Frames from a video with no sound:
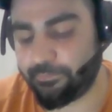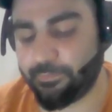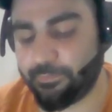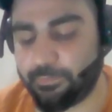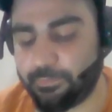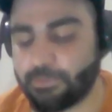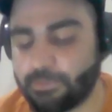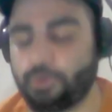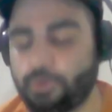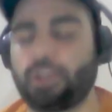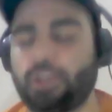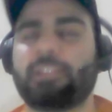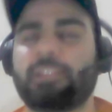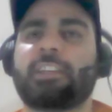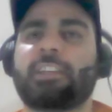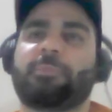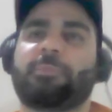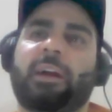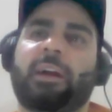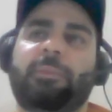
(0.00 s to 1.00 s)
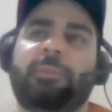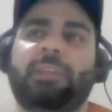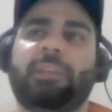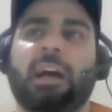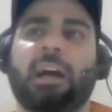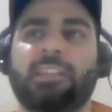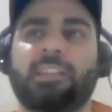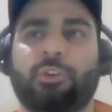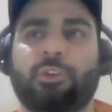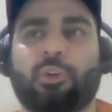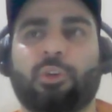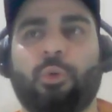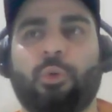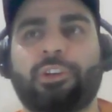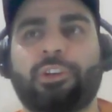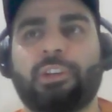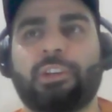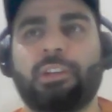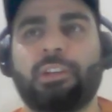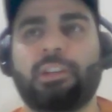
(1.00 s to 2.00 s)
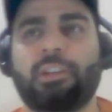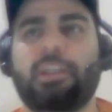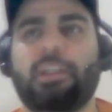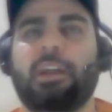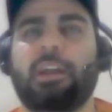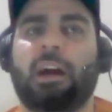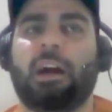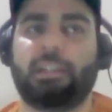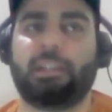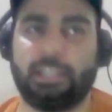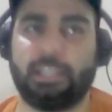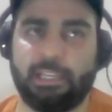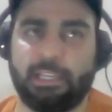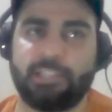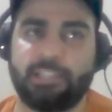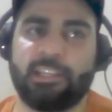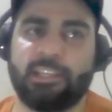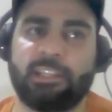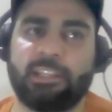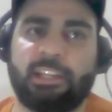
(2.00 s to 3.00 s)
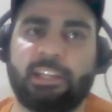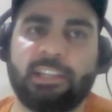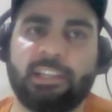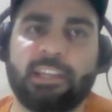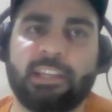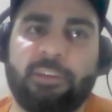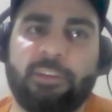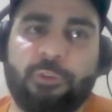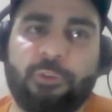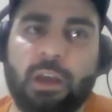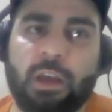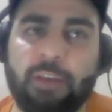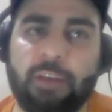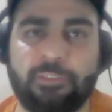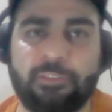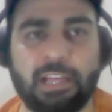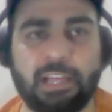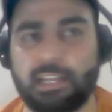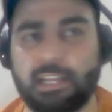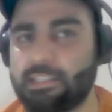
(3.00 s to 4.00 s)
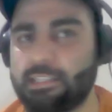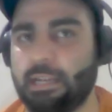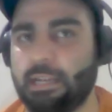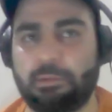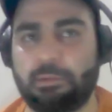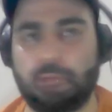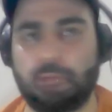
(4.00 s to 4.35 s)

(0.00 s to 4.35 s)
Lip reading: Okay, this might be the answer to the question. Decreasing, increasing, if there is the